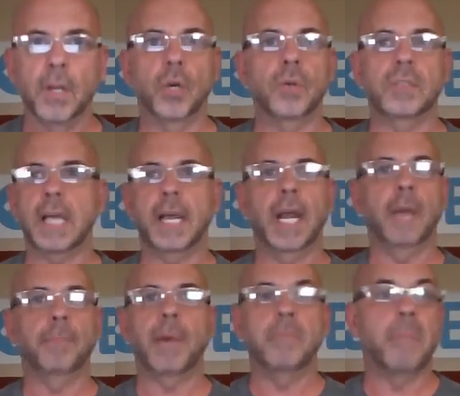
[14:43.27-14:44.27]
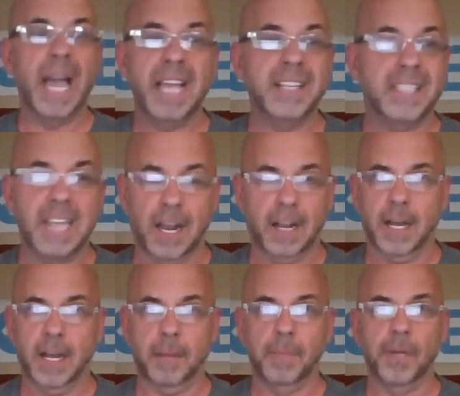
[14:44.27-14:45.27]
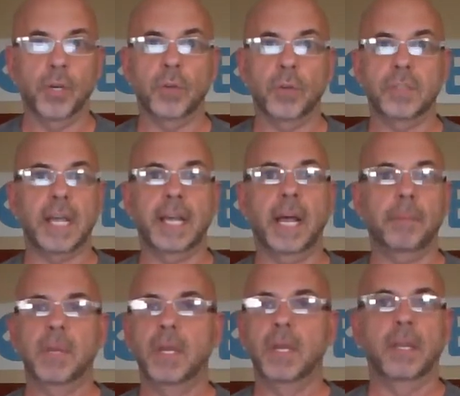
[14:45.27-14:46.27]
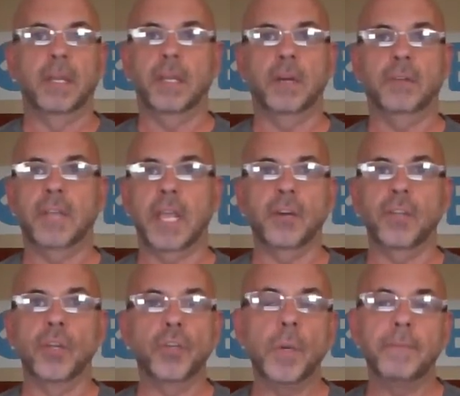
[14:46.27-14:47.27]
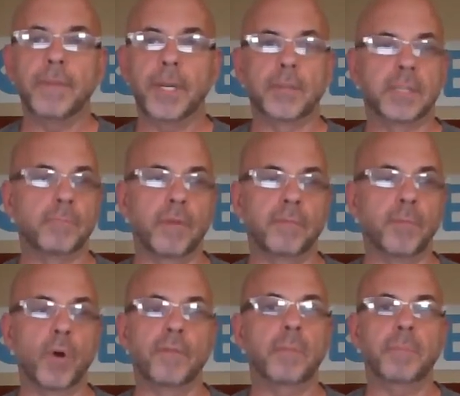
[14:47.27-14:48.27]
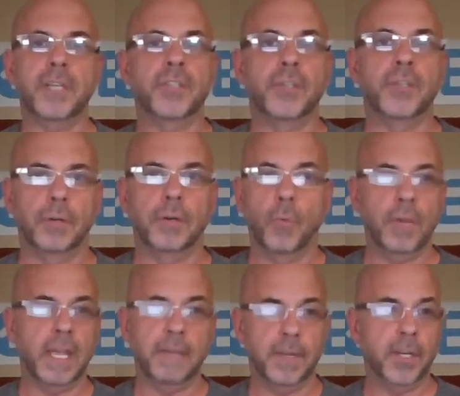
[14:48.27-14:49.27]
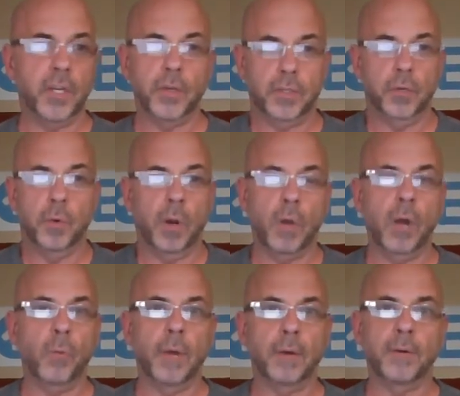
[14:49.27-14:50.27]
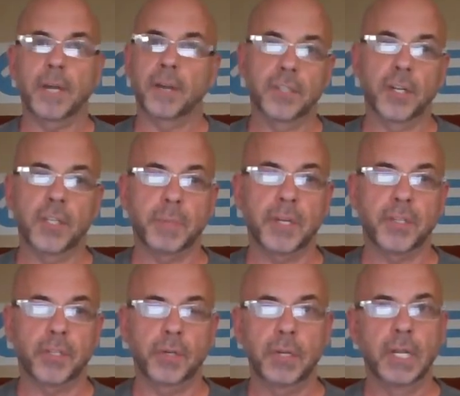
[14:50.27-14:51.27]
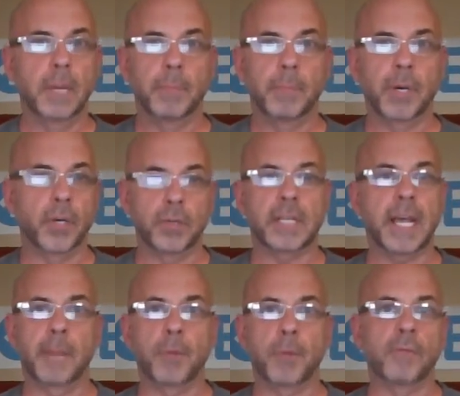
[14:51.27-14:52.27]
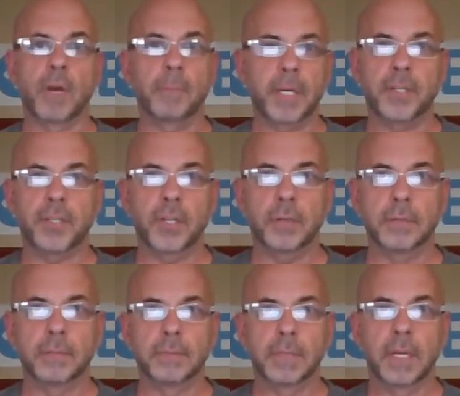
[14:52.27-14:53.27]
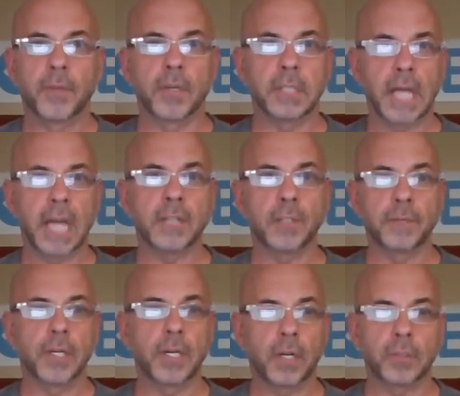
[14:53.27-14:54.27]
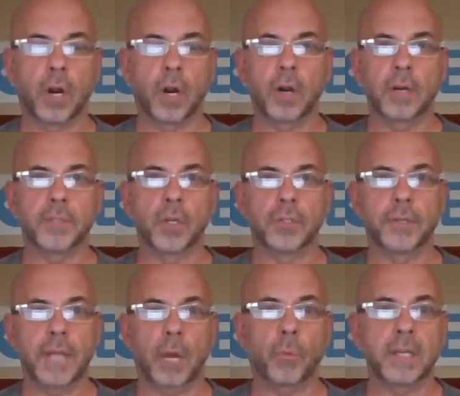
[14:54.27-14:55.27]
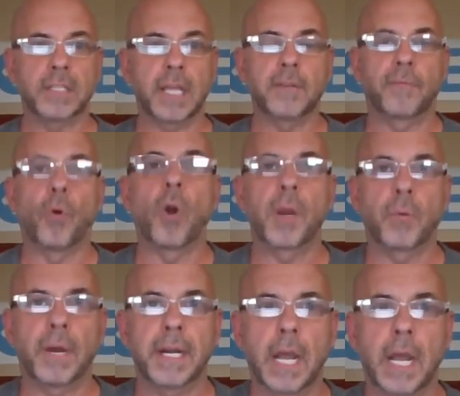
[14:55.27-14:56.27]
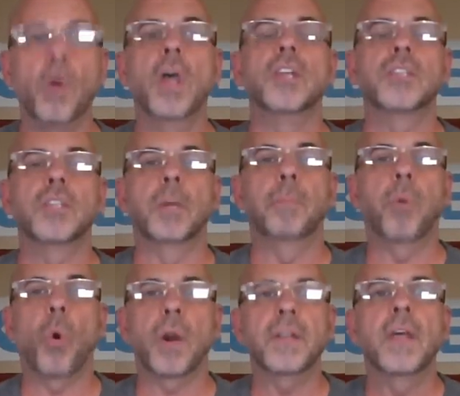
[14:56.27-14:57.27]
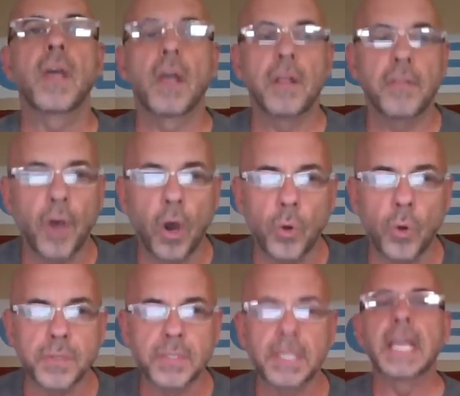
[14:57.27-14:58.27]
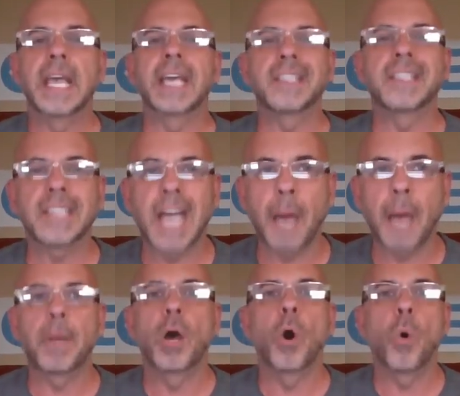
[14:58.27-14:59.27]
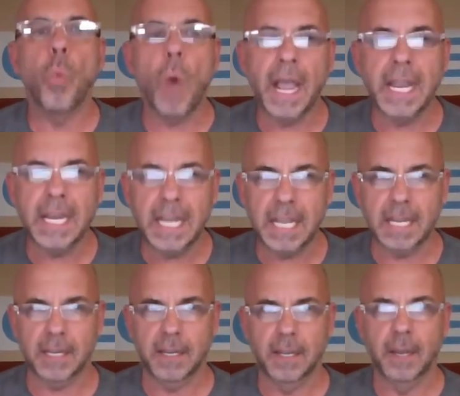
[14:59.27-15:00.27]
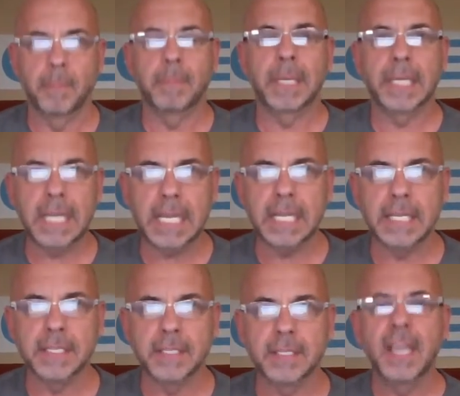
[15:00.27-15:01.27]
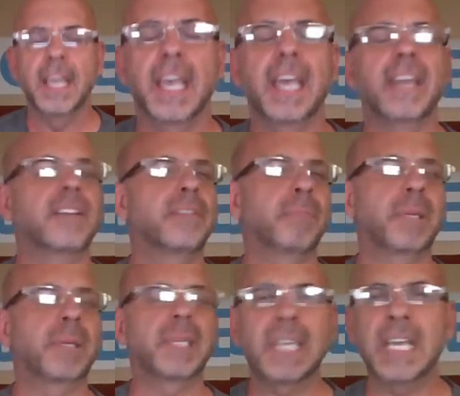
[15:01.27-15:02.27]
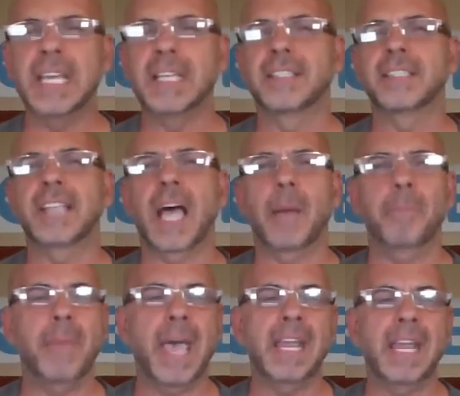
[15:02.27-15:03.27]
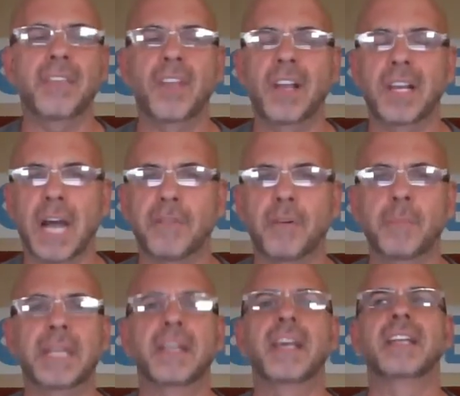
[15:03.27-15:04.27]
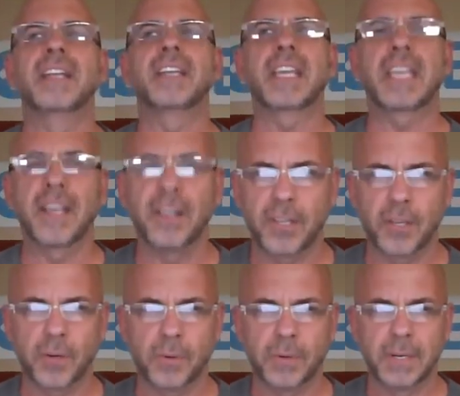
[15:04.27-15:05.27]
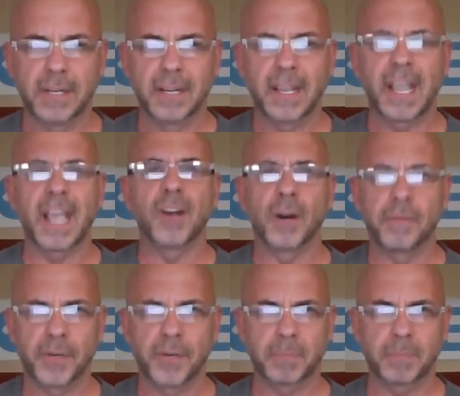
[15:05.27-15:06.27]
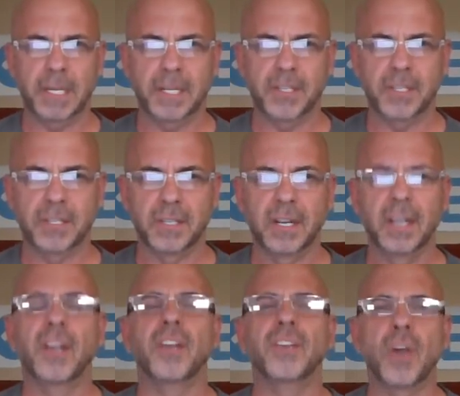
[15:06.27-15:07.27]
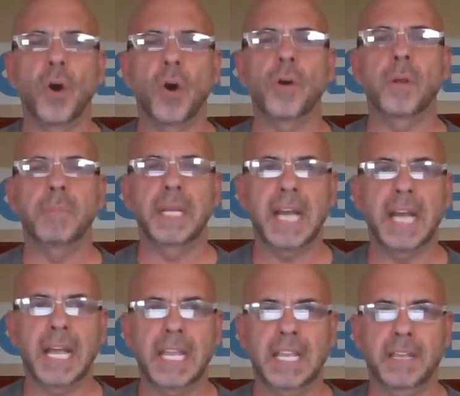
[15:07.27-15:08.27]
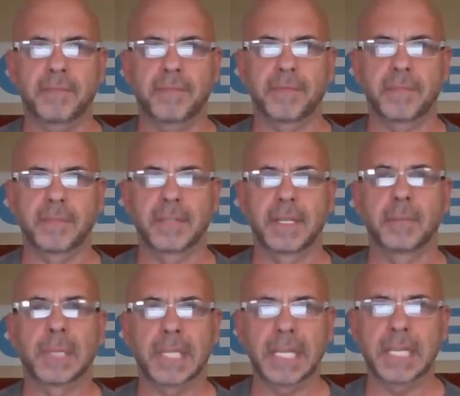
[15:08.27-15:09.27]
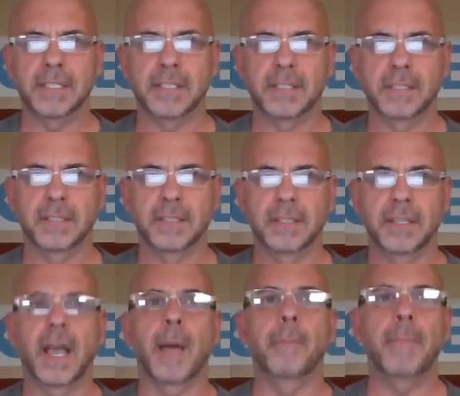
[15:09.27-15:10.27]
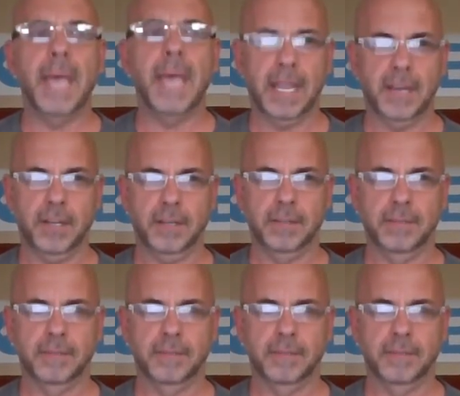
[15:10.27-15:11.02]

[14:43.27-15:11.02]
Go sign up on minds.com. Go sign up, take your YouTube videos and move them over to BitChute. We have videos too on One Way. We're not as good as BitChute, but go sign up over on BitChute. There's lots of good alternative social networks that are forming right now. Support those and stop whining. Please and please stop begging the government to kill you and our free speech. Don't be naive. Please, I'm begging you.